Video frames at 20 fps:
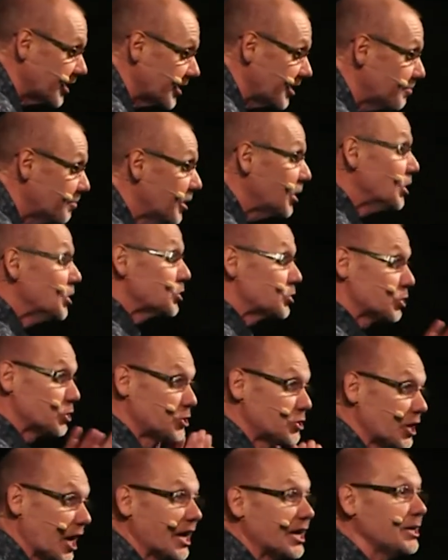to him. So
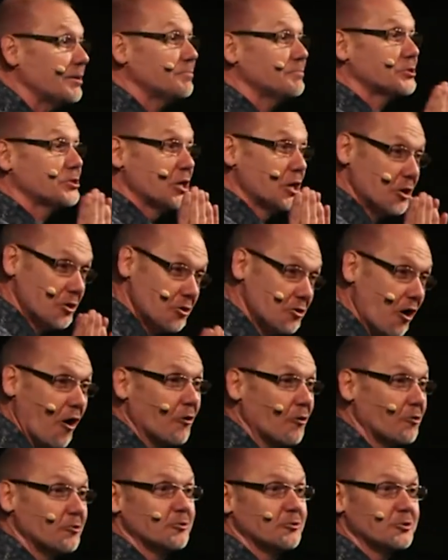James
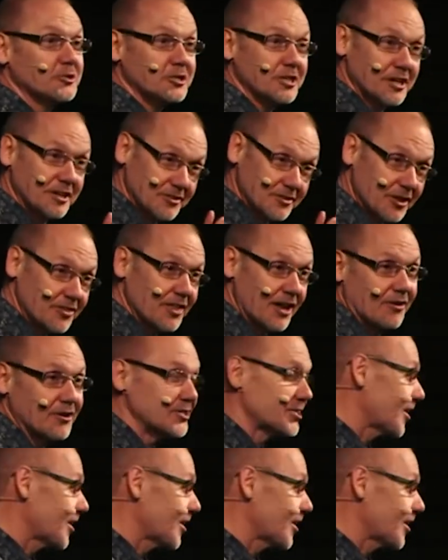knows that there